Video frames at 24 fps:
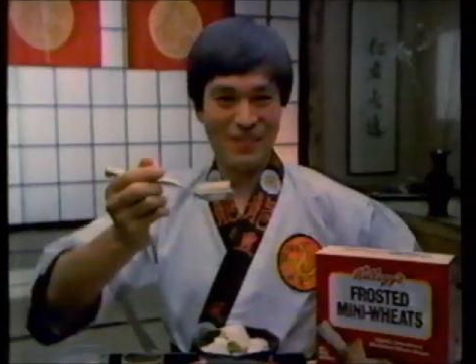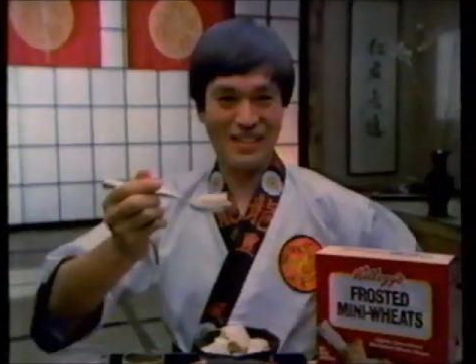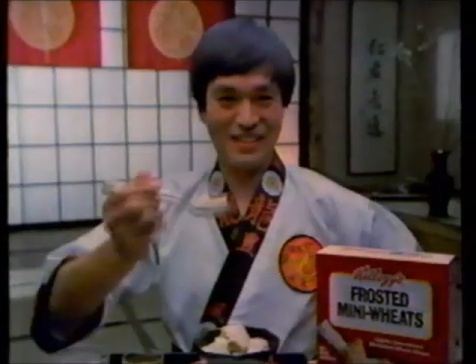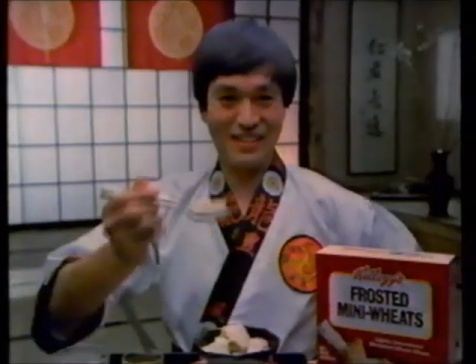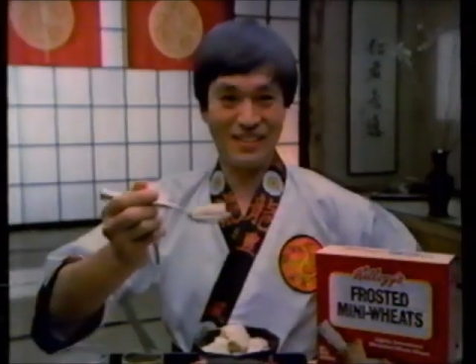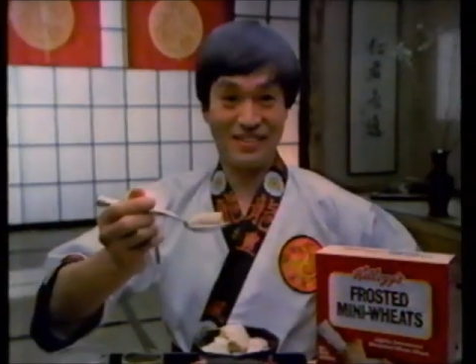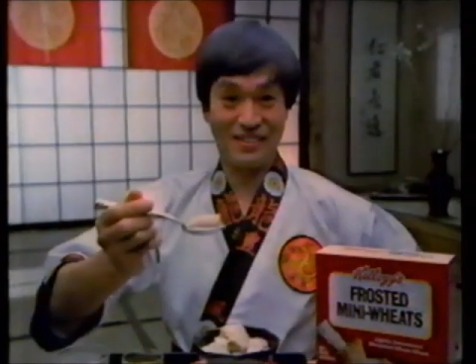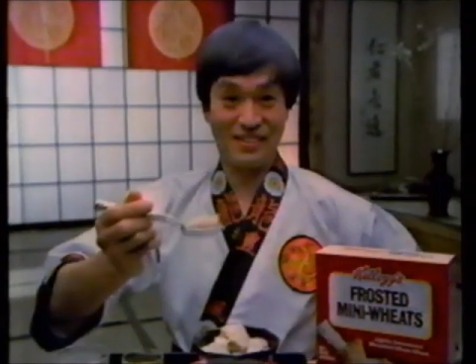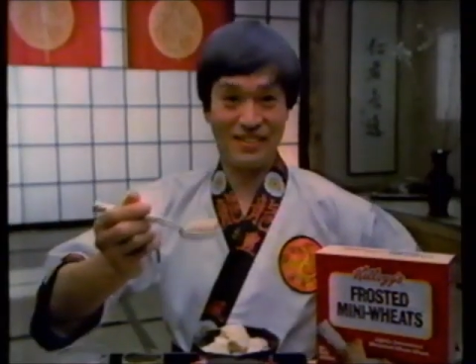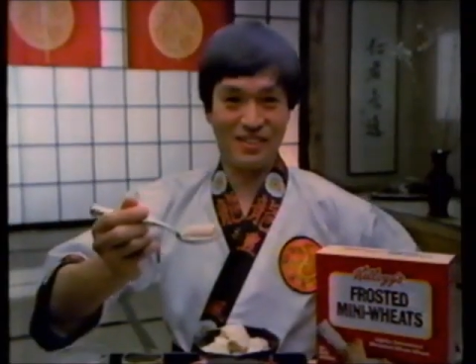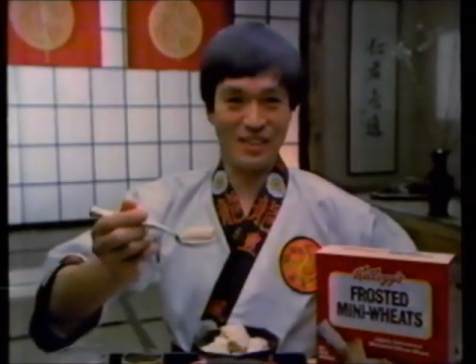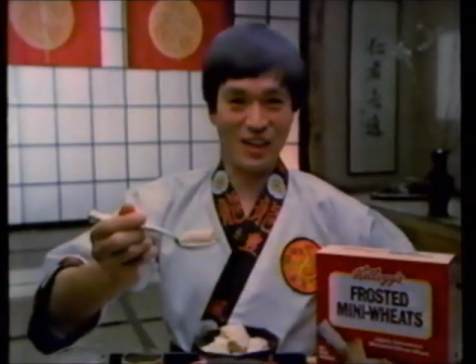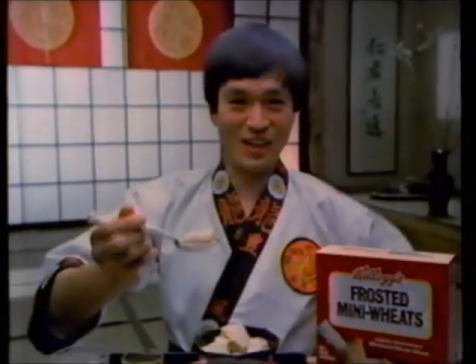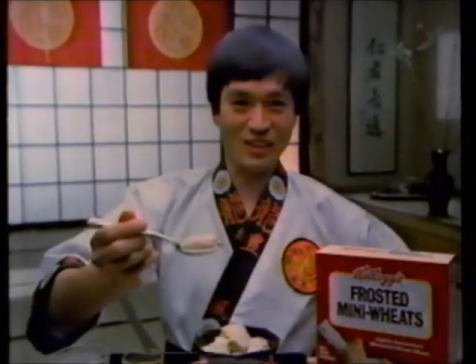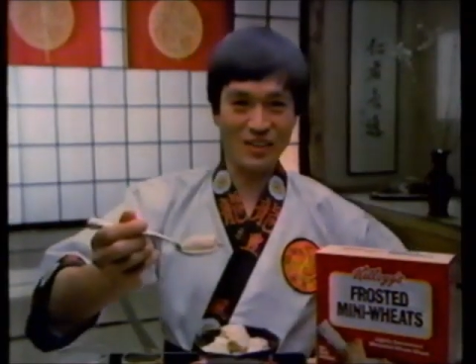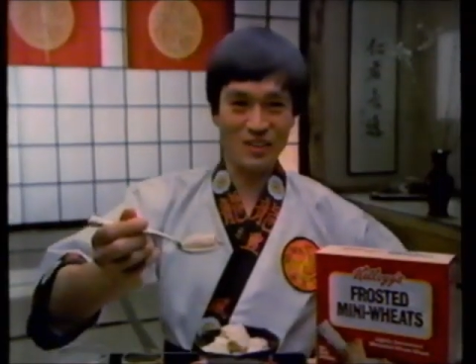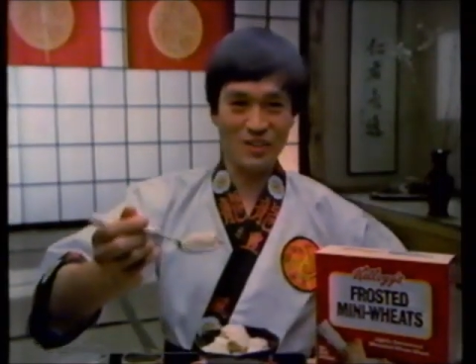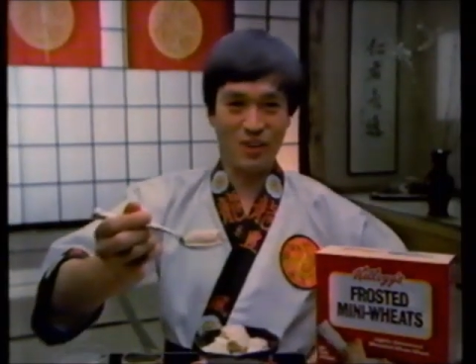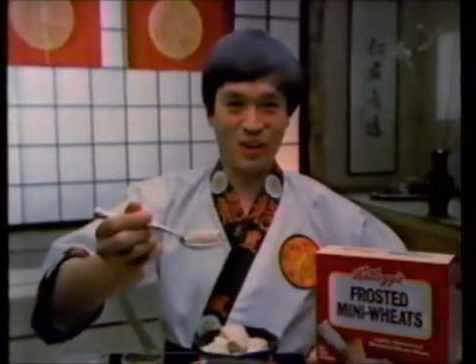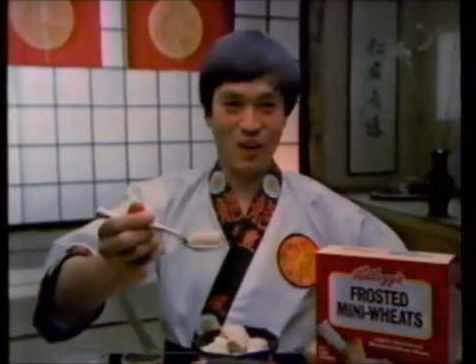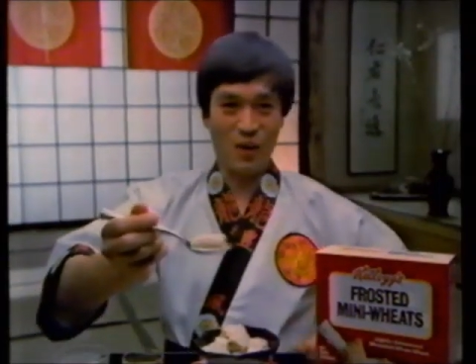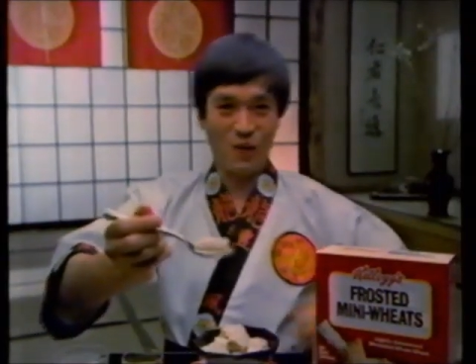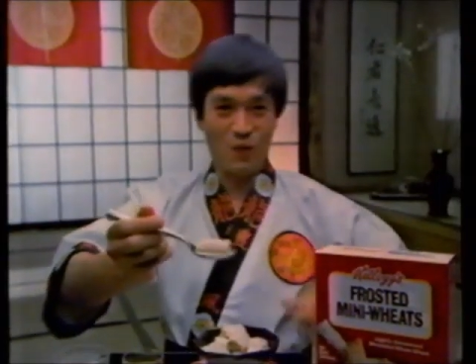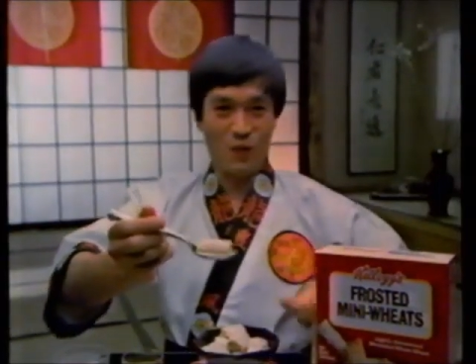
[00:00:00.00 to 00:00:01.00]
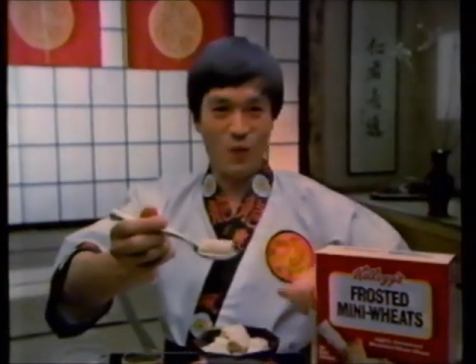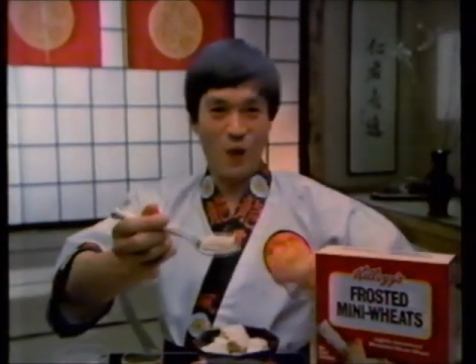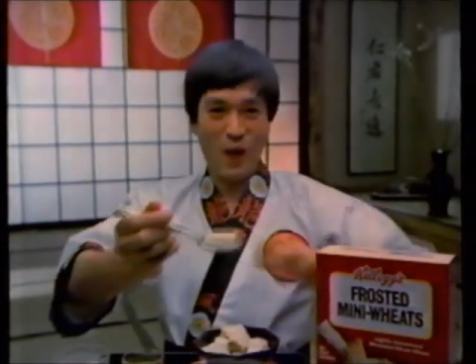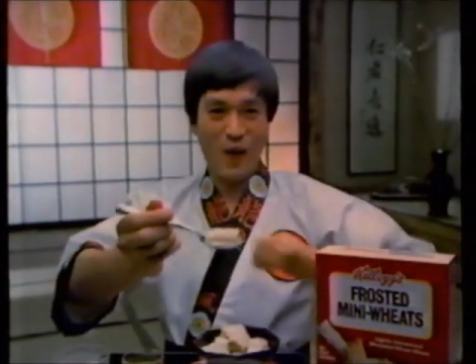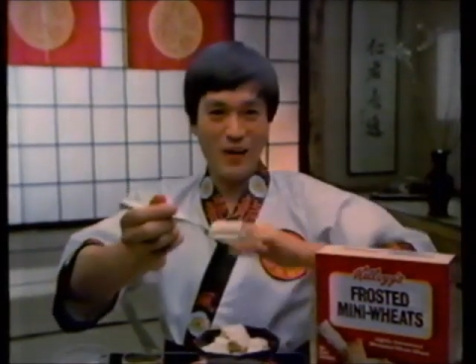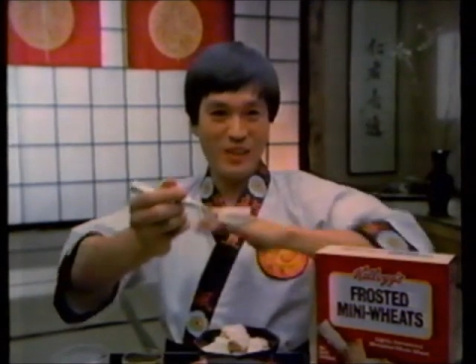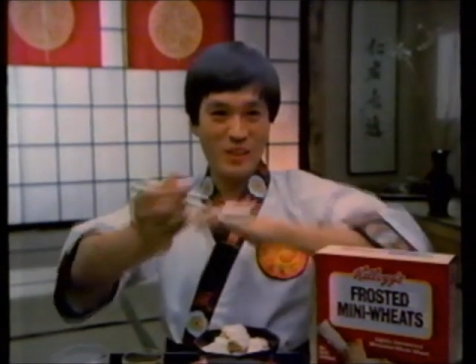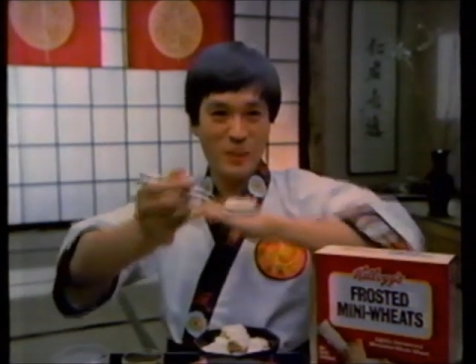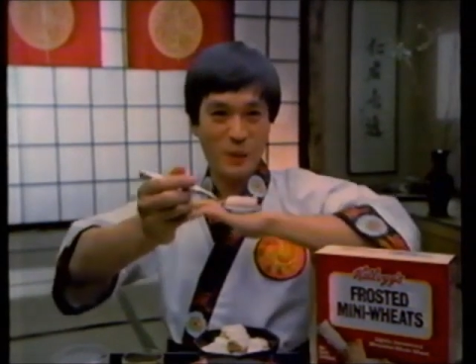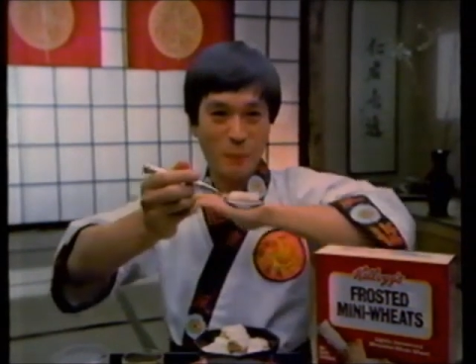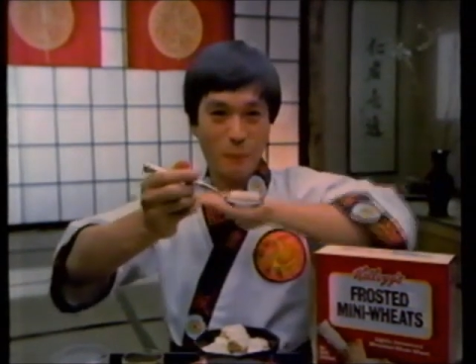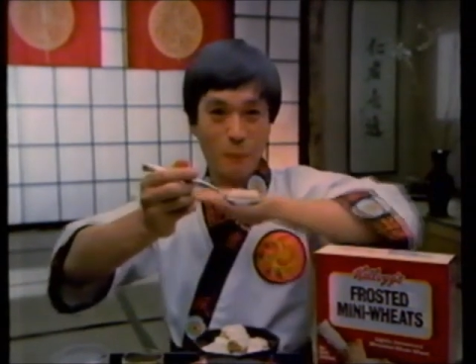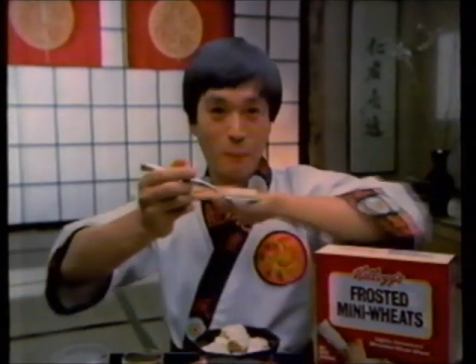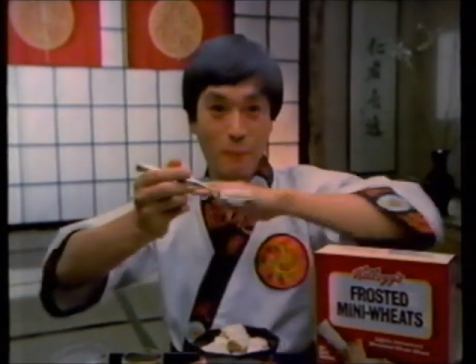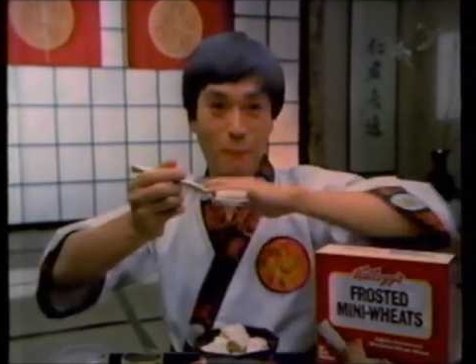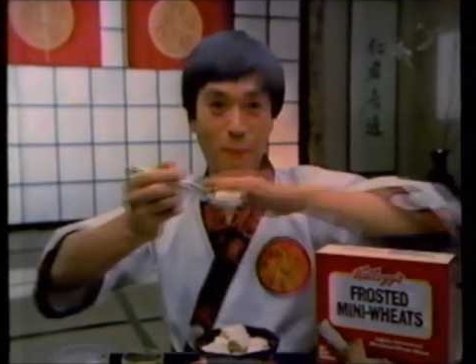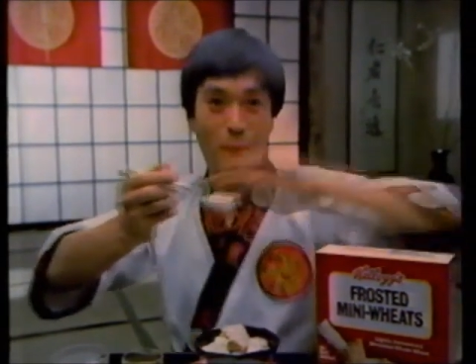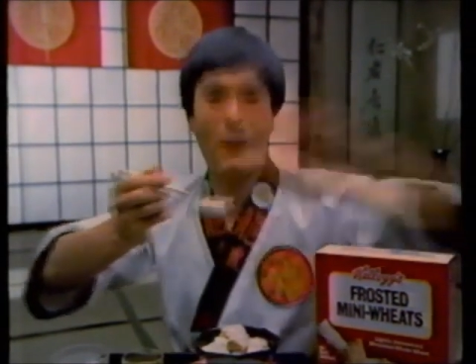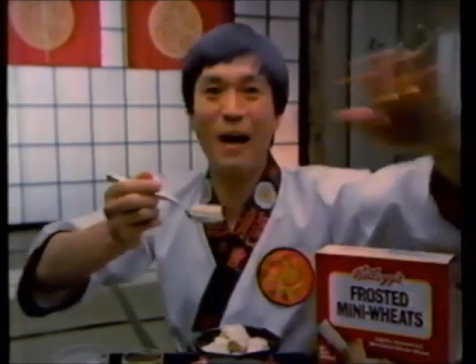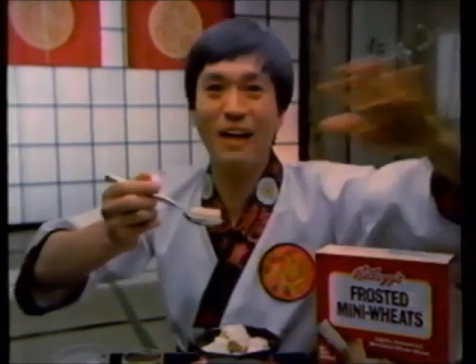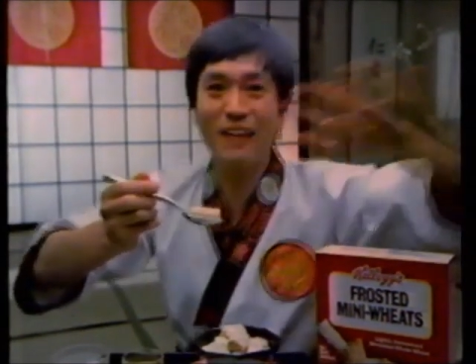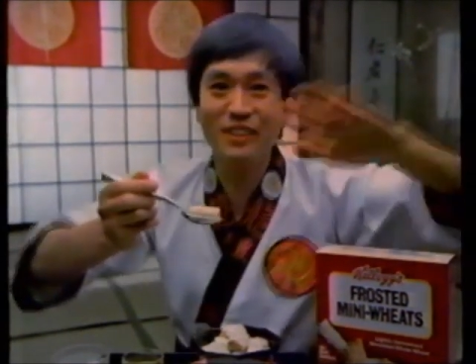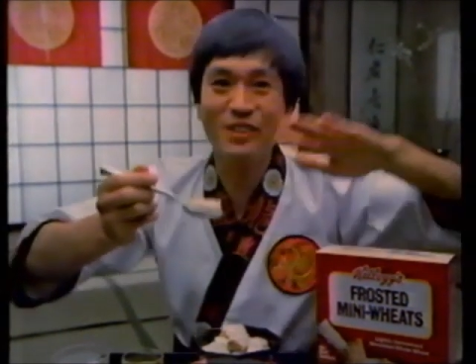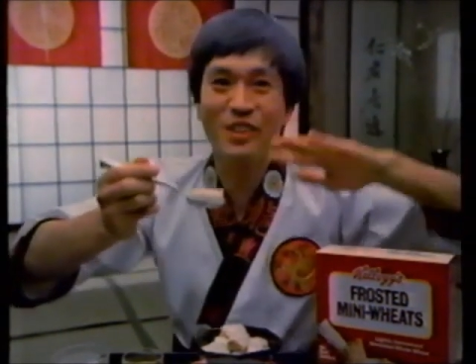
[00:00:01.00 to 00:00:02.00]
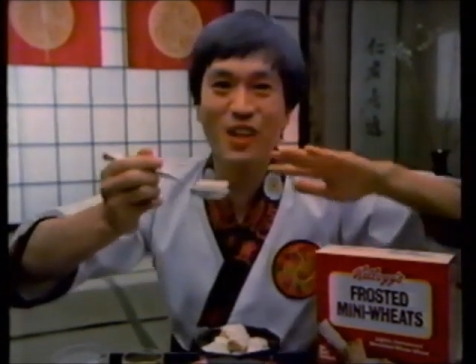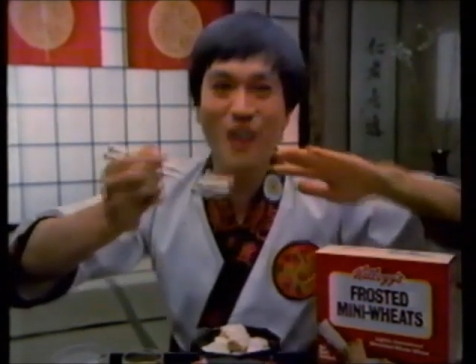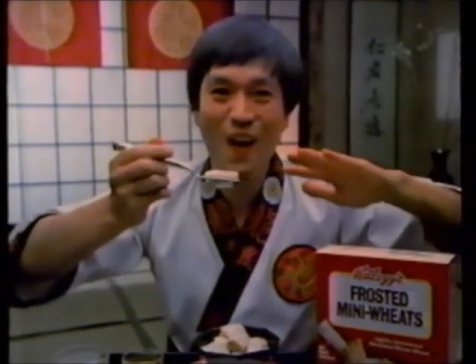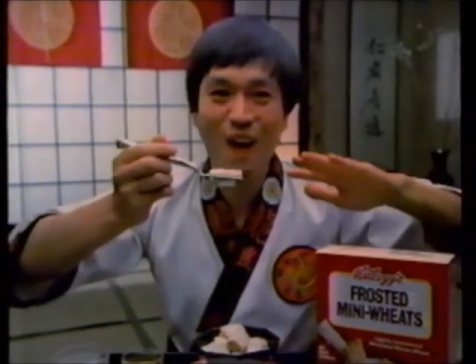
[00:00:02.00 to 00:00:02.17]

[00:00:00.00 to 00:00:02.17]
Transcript: gives it just the right punch.